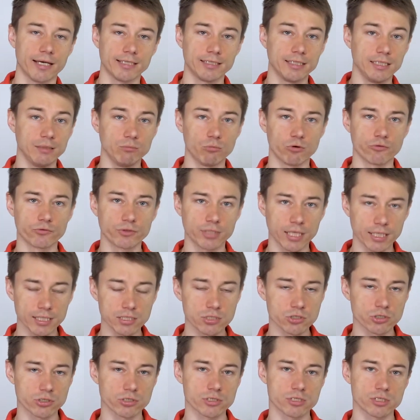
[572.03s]
a team of
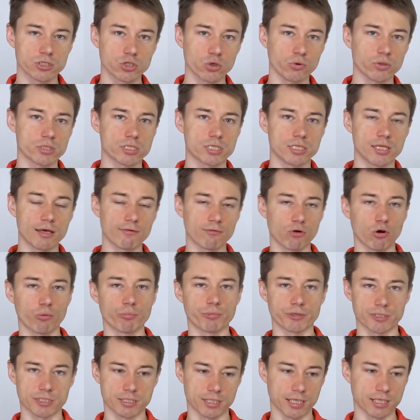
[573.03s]
testers so it's
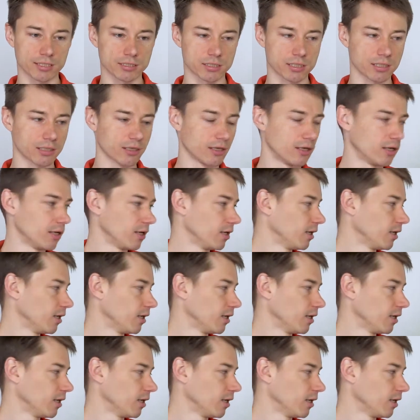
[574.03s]
developers testing